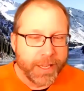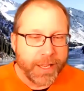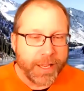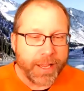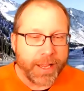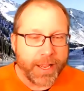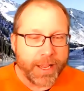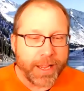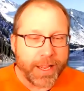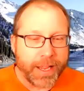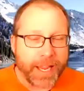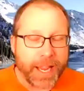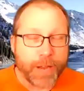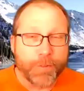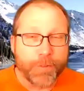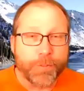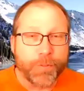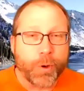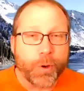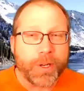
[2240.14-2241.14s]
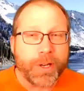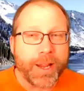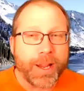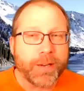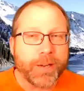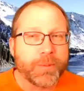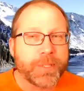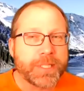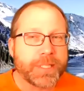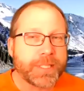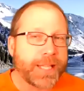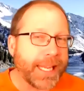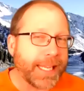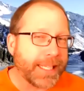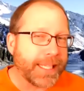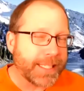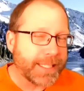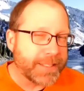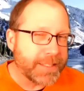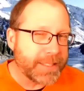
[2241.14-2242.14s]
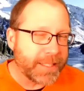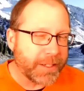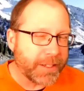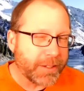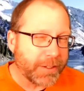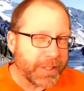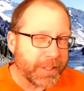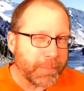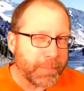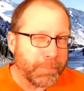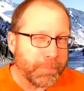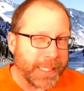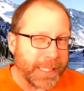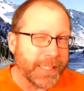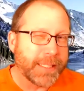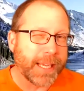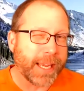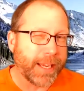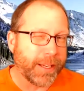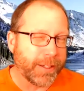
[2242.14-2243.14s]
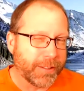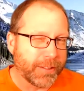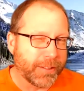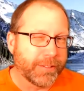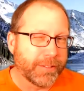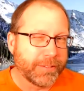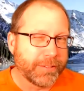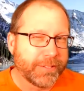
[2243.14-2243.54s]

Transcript: and Fortnite was like considered the B title.